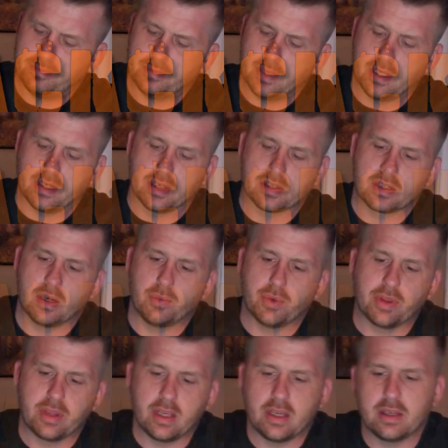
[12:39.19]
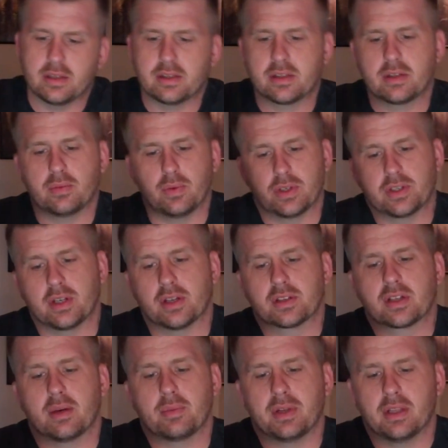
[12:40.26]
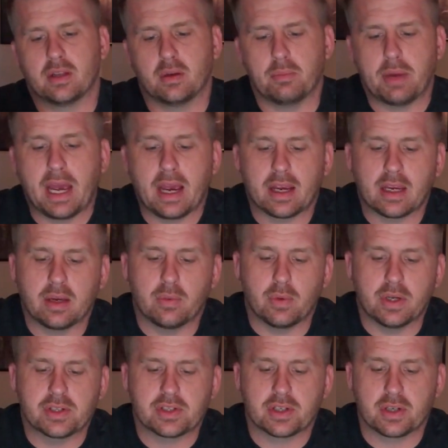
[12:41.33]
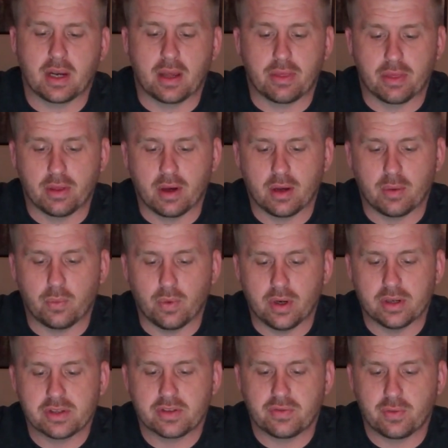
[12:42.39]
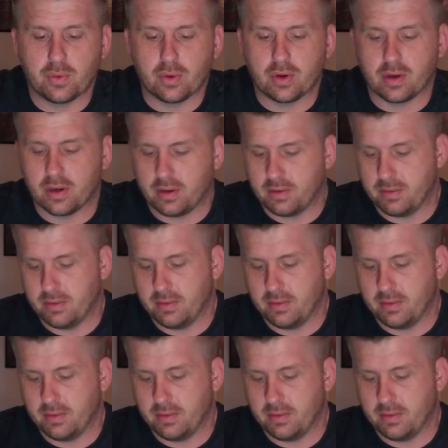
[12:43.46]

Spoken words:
It does come with these, which does come in a little baggie, which I thought was for